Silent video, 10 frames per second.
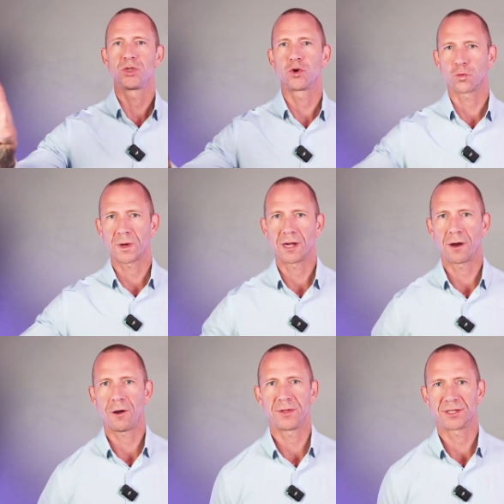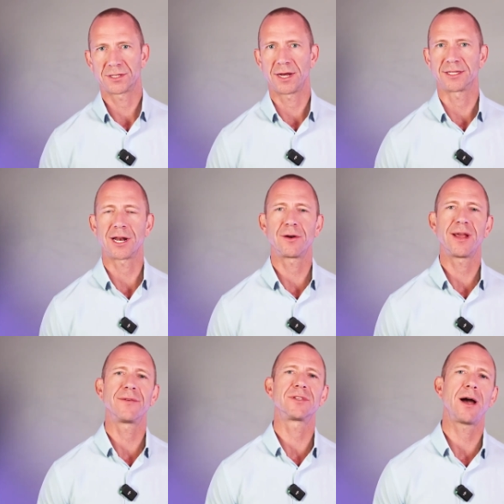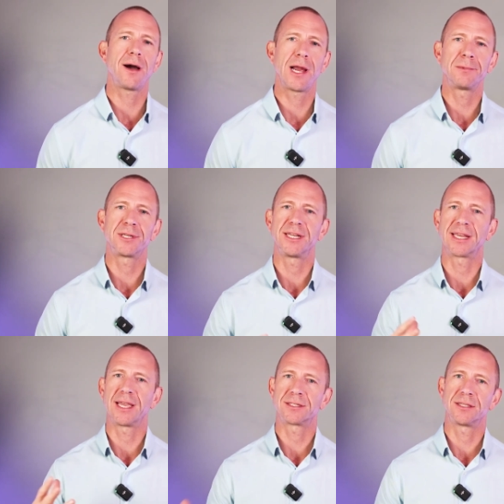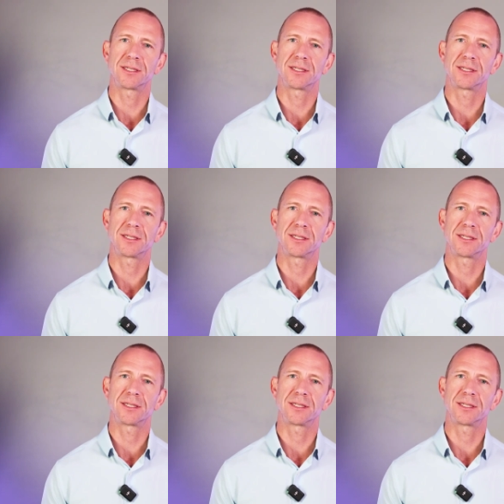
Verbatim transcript: to read all these studies. I don't have time to dig into